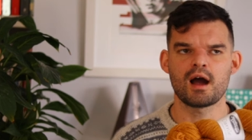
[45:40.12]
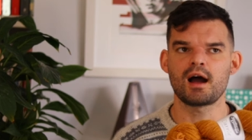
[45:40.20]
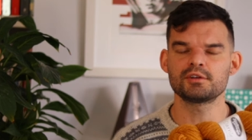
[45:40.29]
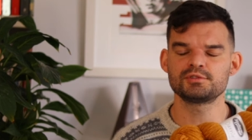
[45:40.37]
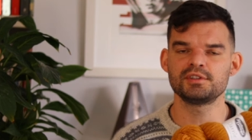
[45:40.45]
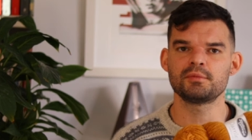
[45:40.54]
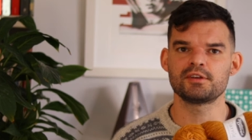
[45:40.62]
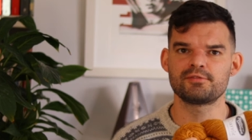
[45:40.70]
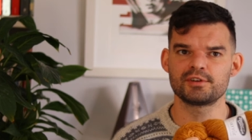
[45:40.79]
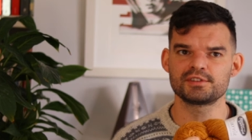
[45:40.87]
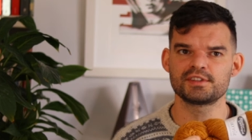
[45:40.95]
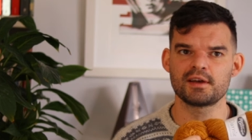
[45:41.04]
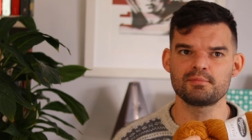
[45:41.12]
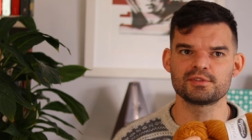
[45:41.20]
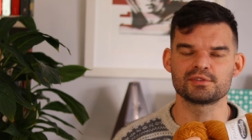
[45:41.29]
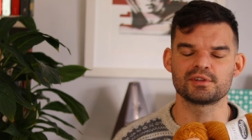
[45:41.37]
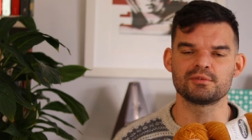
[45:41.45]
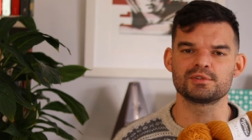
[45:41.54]
actually my first
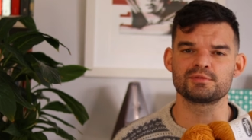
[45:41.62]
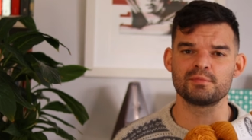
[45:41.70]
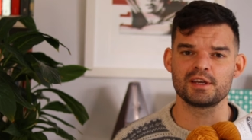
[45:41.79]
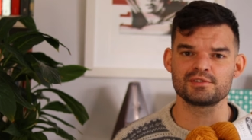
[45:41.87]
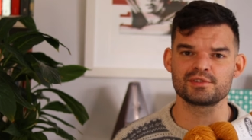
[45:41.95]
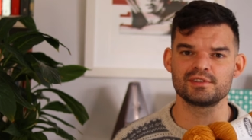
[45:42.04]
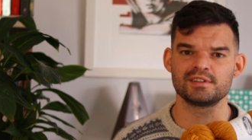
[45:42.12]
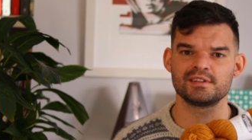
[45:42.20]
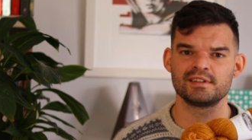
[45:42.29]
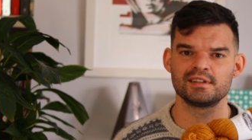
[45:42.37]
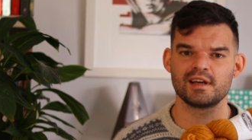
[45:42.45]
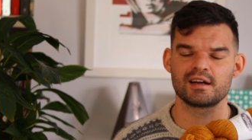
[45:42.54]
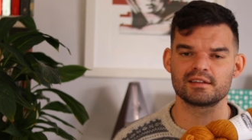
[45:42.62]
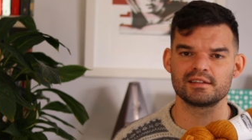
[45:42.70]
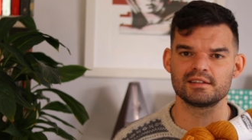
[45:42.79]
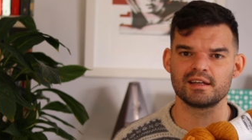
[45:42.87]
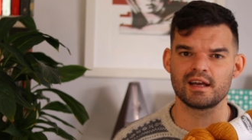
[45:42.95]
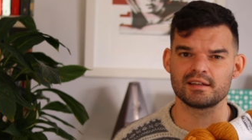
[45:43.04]
episode I was mentioning the Arne
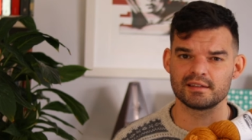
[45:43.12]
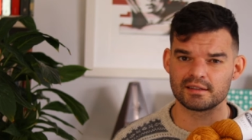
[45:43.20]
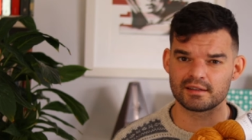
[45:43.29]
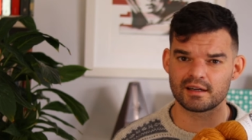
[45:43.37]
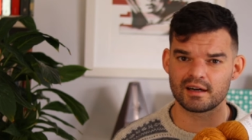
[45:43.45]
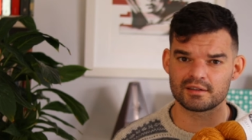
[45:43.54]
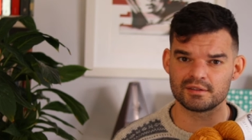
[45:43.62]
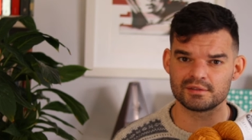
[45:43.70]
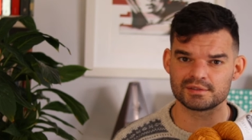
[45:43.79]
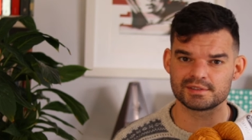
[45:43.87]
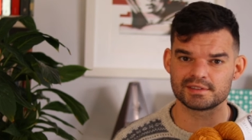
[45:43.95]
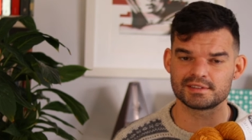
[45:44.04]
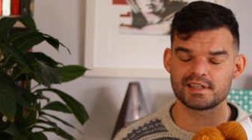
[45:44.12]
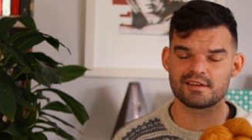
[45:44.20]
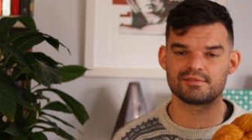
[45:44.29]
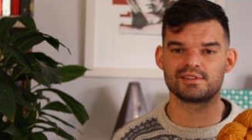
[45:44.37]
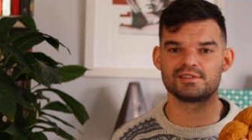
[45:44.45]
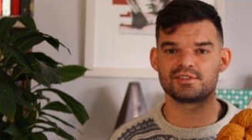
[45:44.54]
and Carlos
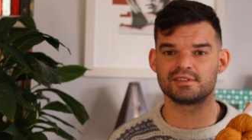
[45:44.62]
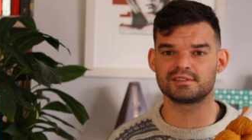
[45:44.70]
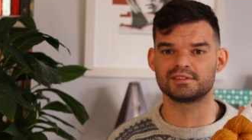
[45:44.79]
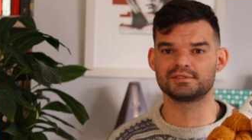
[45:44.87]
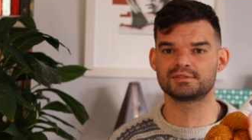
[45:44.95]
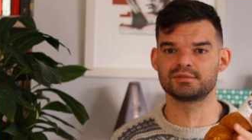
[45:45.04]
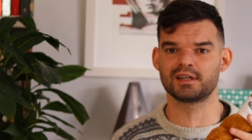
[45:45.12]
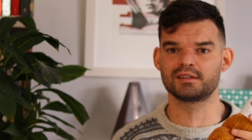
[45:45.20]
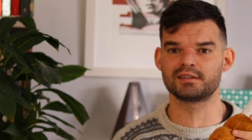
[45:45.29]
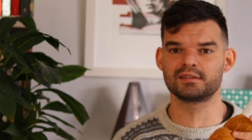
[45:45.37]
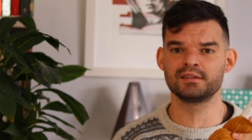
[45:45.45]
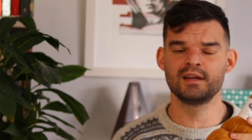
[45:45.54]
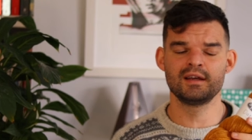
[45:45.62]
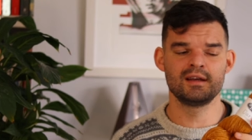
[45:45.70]
Save the Children sweater